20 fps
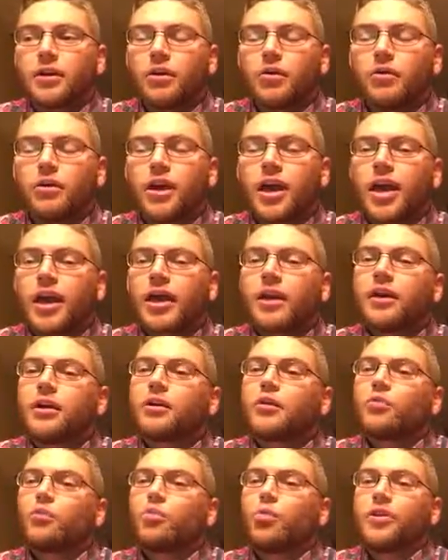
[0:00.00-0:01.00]
okay,
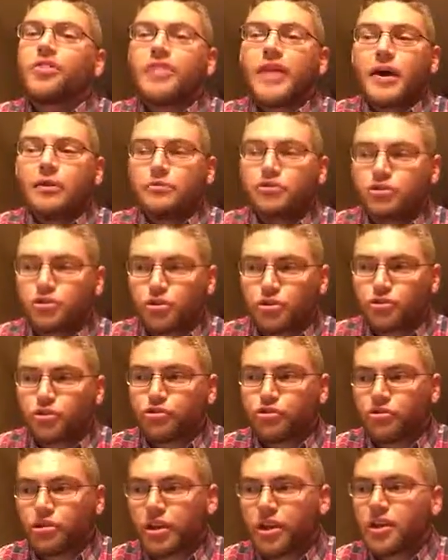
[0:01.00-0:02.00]
without
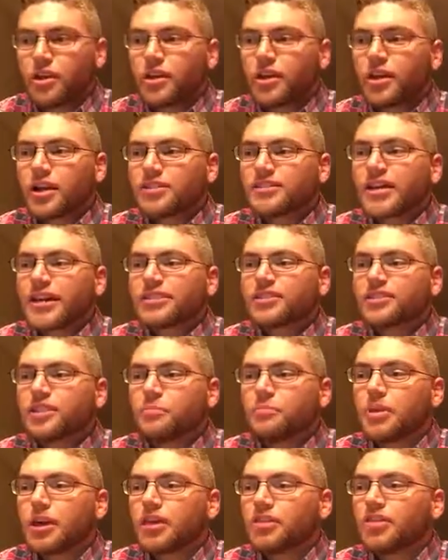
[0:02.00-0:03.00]
surgery. Because that's the
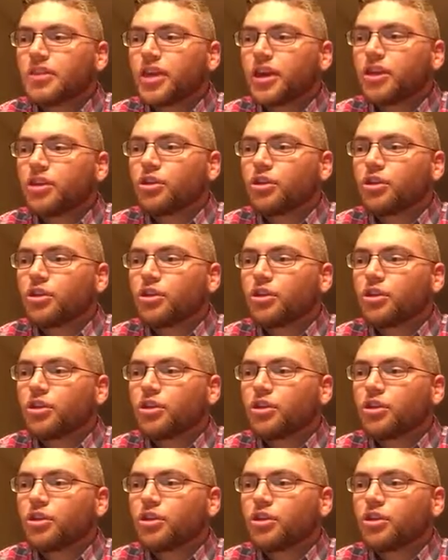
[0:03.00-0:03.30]
big thing.